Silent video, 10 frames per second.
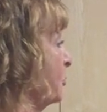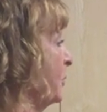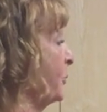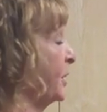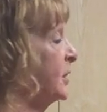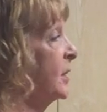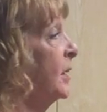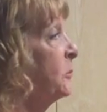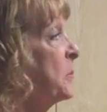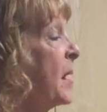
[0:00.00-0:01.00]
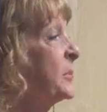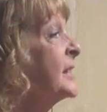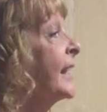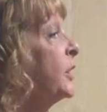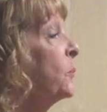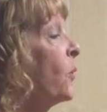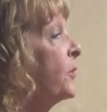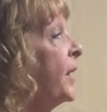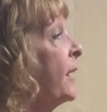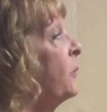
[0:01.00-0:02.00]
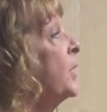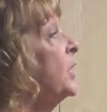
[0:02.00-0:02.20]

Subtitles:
talk about this, my mum's 91 now,